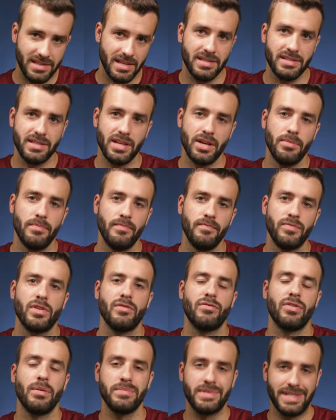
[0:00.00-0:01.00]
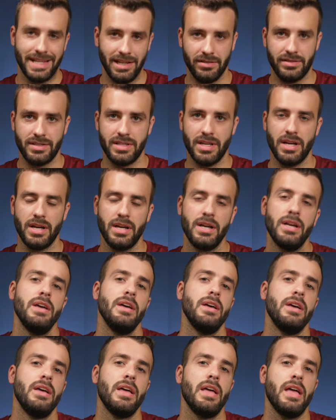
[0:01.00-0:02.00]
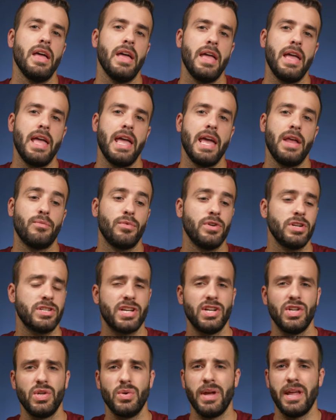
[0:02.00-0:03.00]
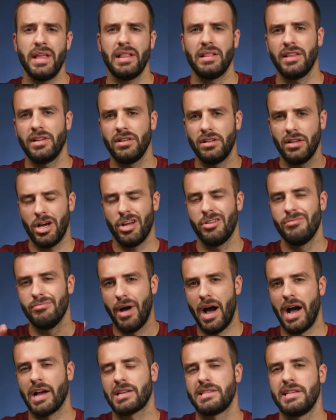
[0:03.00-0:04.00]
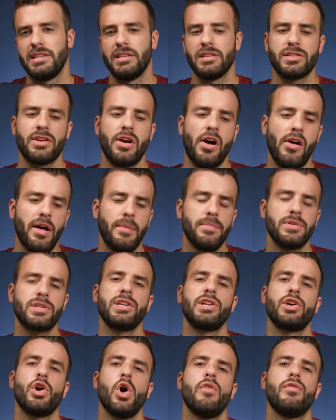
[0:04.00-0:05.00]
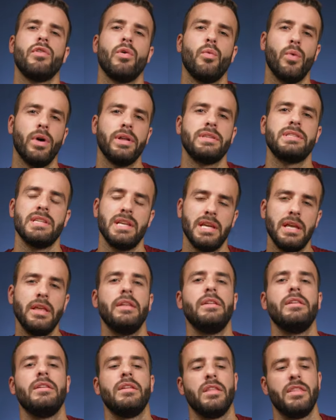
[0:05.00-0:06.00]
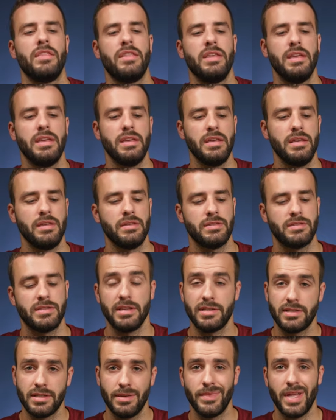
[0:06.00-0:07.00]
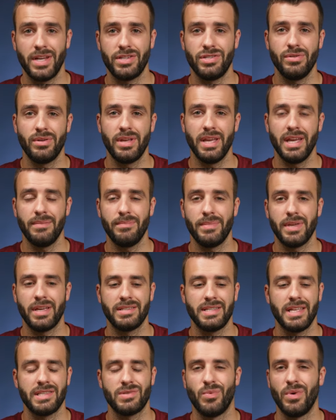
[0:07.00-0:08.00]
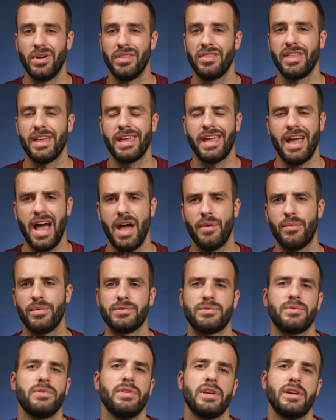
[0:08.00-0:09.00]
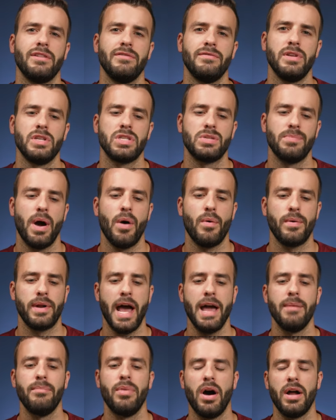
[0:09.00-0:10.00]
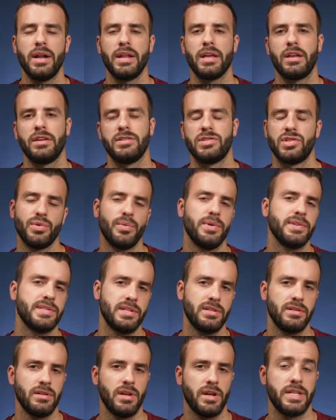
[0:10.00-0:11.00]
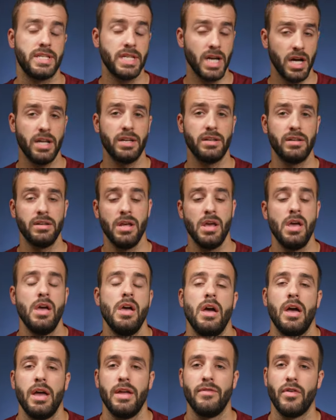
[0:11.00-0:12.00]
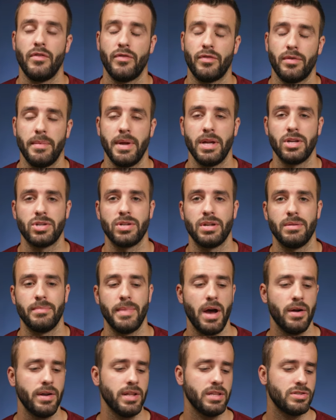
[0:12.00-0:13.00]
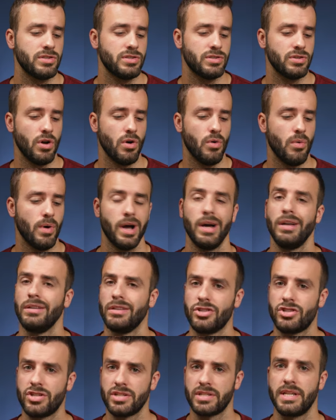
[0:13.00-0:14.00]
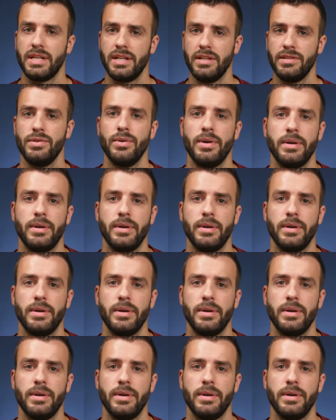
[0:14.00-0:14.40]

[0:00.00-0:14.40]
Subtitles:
system from Tilta, and we're just going to do a little unboxing, let's call it. I'm just going to go over what's in the system that you get, because that's one thing I was really confused about when I bought it, because there wasn't a ton of information about it. So let's just get into